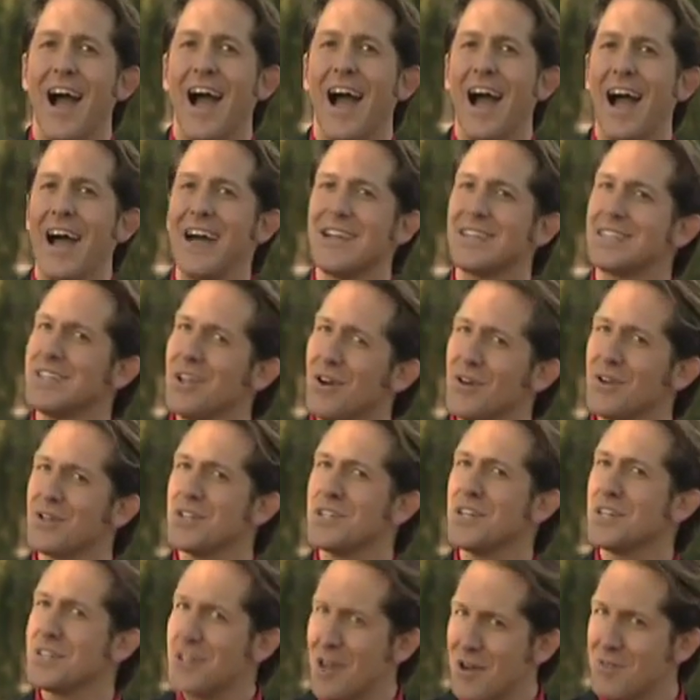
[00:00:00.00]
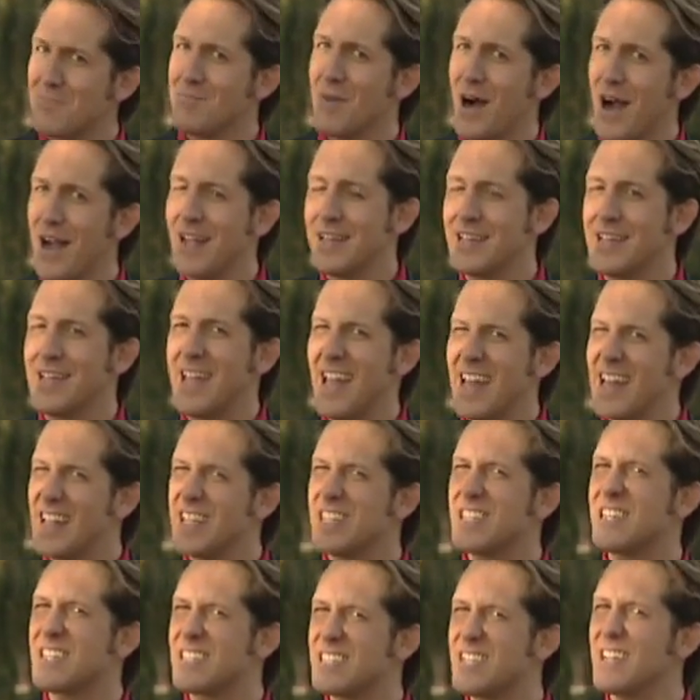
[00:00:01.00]
as long as you don't mind getting
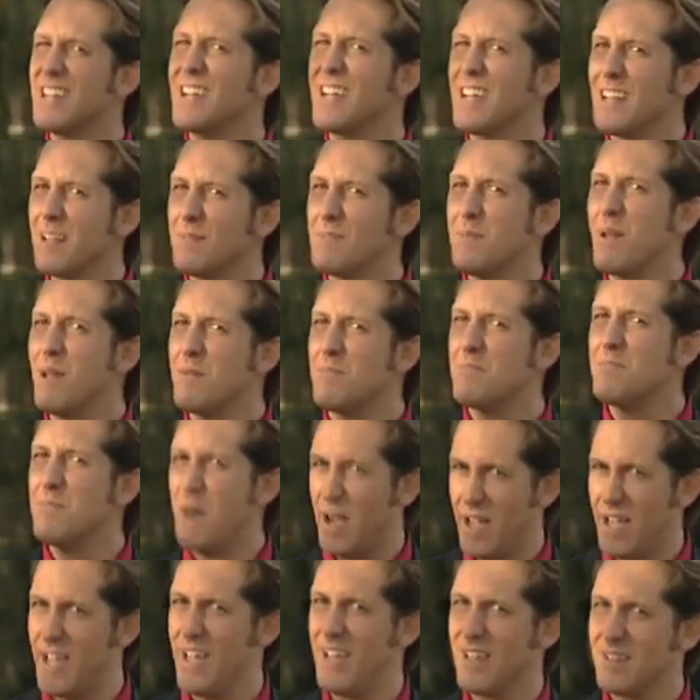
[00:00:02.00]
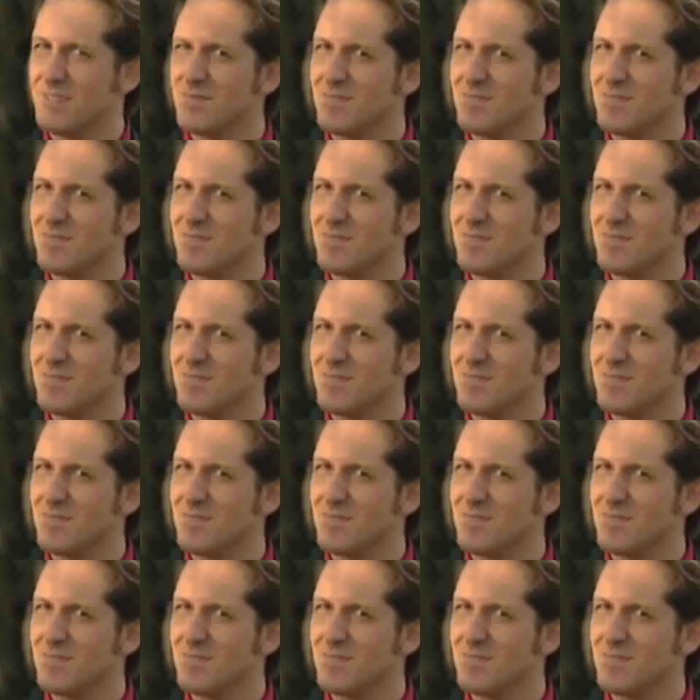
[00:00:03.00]
just a little bit mucky.